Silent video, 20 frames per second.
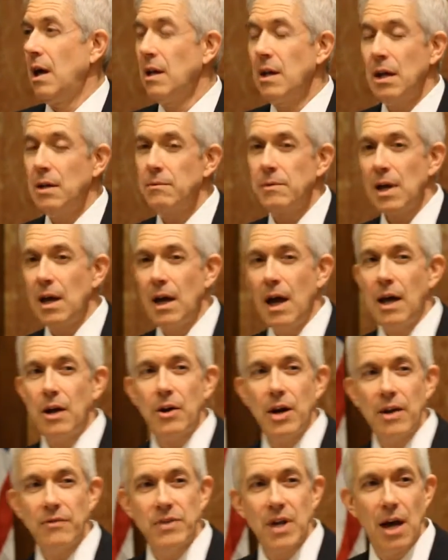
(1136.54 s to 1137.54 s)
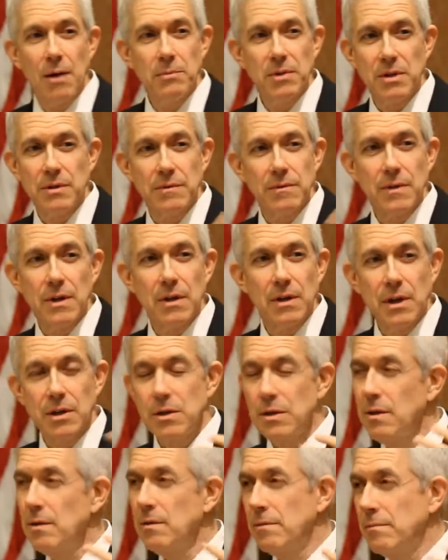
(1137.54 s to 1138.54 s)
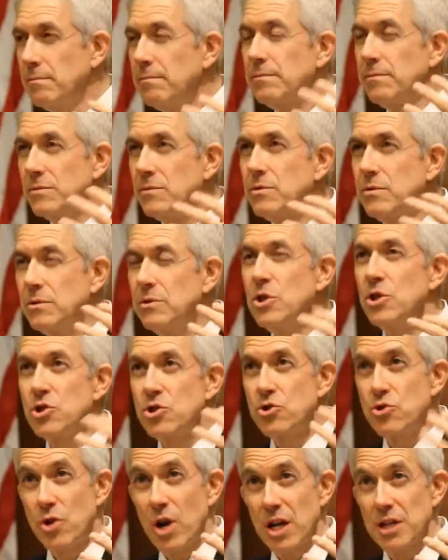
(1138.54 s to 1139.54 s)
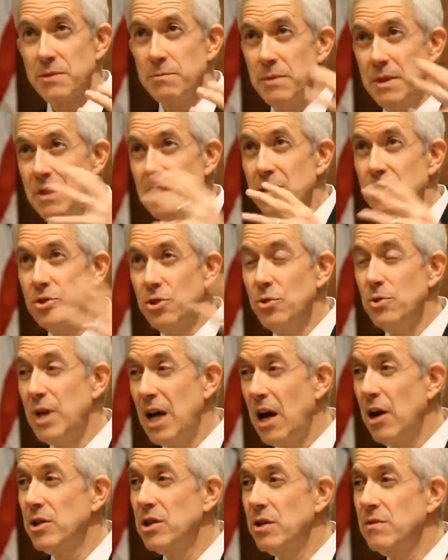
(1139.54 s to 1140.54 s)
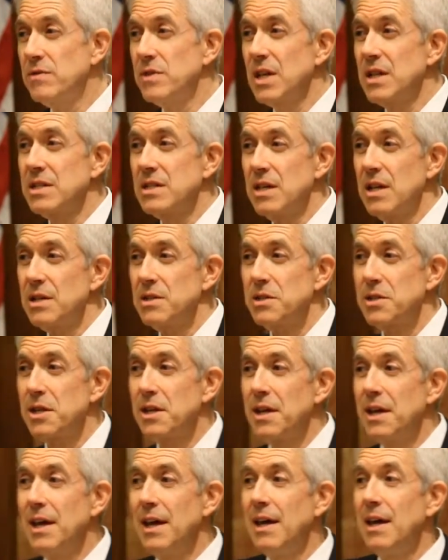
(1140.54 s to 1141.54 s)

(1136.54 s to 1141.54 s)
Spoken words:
And I don't have time to, just trust me, these two narratives exist,